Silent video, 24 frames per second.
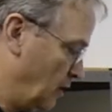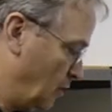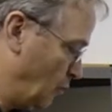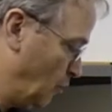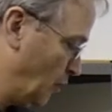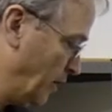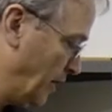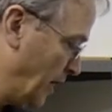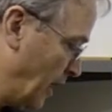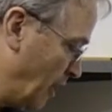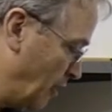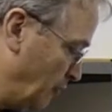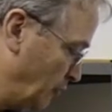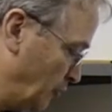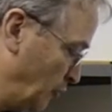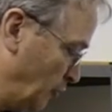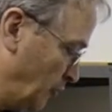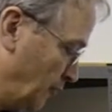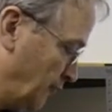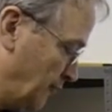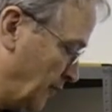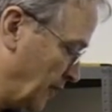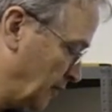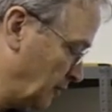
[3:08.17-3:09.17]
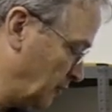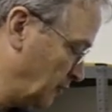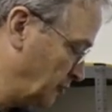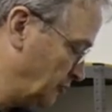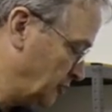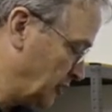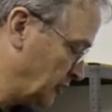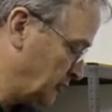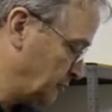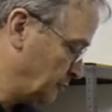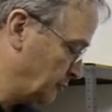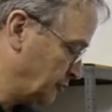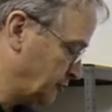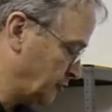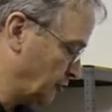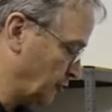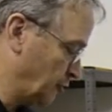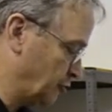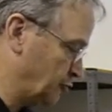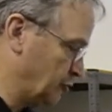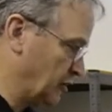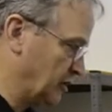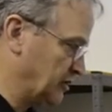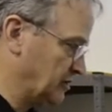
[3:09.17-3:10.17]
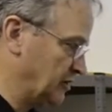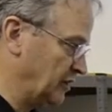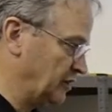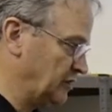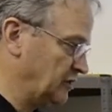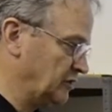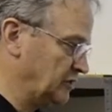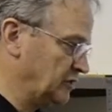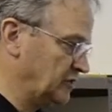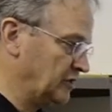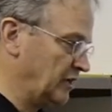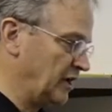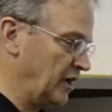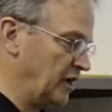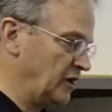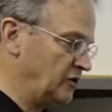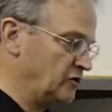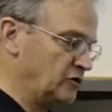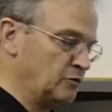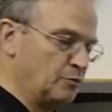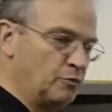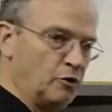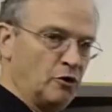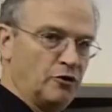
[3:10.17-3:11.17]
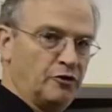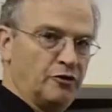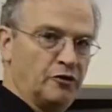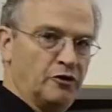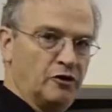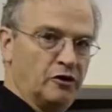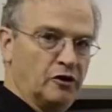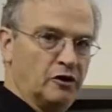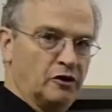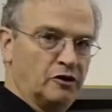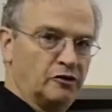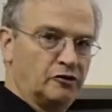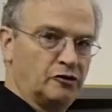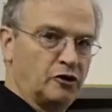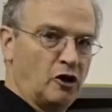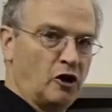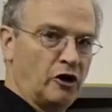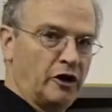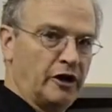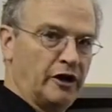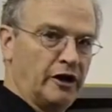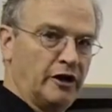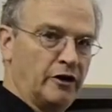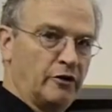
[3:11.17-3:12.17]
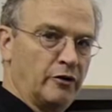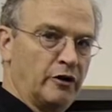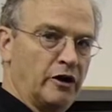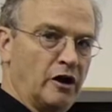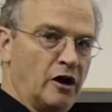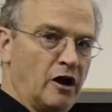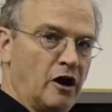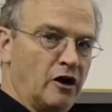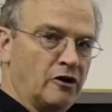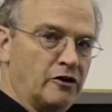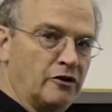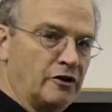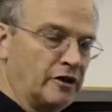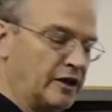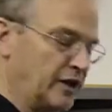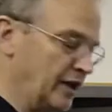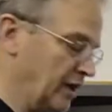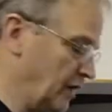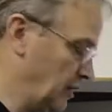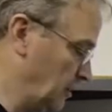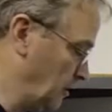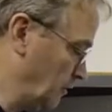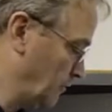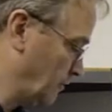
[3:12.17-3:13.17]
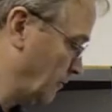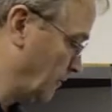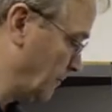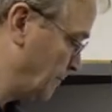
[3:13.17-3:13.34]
We now do the final adjustments on the translation stage to put the target area under the cantilever.